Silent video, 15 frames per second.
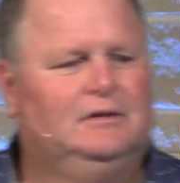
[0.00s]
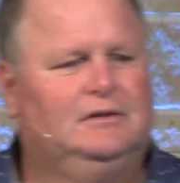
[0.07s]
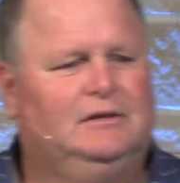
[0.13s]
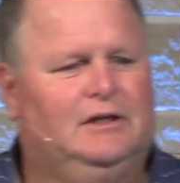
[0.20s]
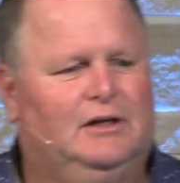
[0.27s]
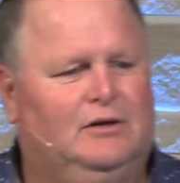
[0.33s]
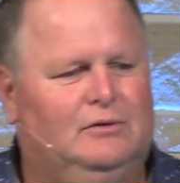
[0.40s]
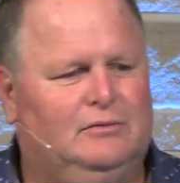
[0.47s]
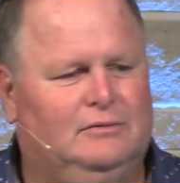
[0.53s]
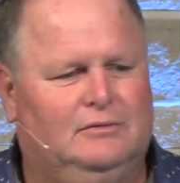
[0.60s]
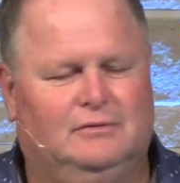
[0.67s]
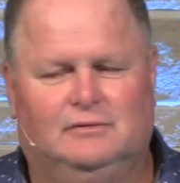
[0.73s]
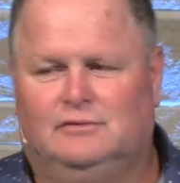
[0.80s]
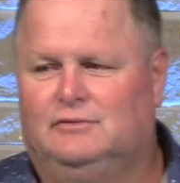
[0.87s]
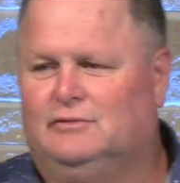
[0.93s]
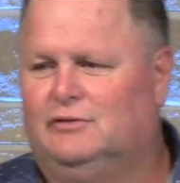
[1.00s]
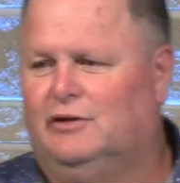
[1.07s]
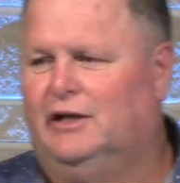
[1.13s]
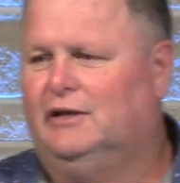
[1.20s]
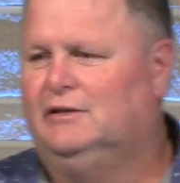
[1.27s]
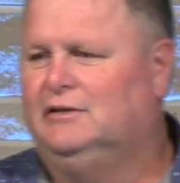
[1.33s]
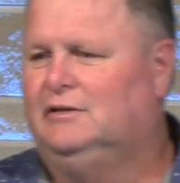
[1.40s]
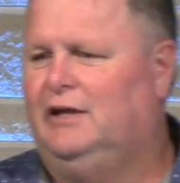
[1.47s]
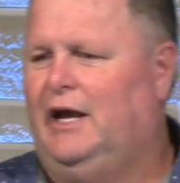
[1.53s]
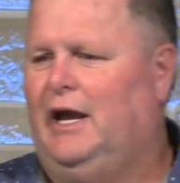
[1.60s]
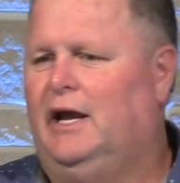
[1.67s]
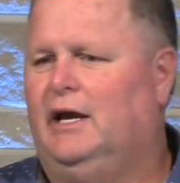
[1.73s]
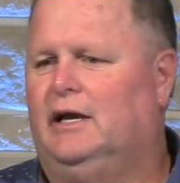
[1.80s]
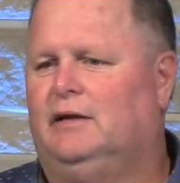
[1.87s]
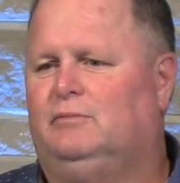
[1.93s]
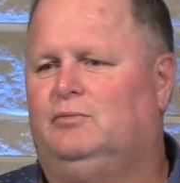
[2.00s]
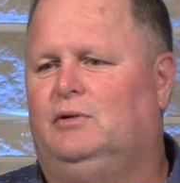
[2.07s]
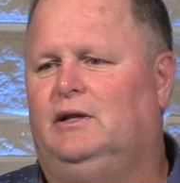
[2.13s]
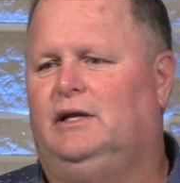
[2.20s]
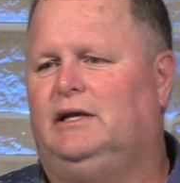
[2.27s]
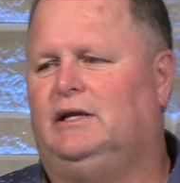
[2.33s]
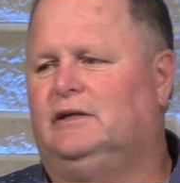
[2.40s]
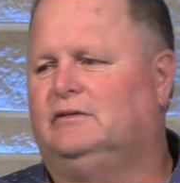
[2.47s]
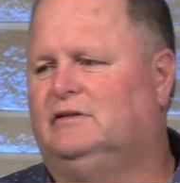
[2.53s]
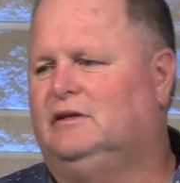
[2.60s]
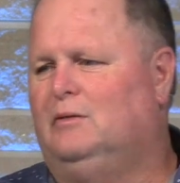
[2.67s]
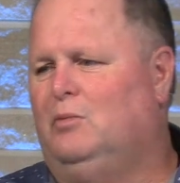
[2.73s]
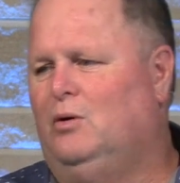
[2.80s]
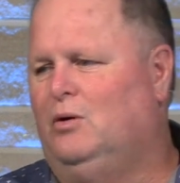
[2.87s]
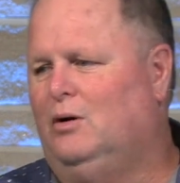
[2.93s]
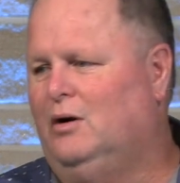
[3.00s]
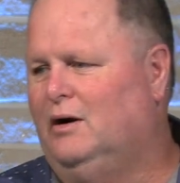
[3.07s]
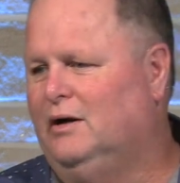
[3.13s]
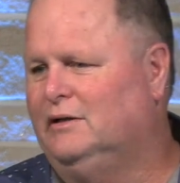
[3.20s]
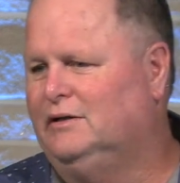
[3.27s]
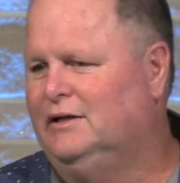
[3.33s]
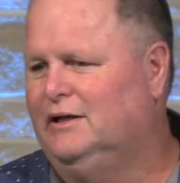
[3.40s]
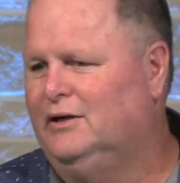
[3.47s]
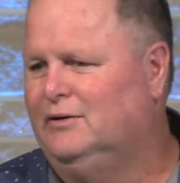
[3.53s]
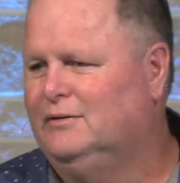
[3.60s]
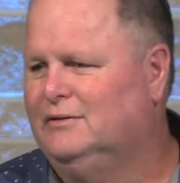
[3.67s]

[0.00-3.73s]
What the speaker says: You know, so they, Dad, please, come on, you know.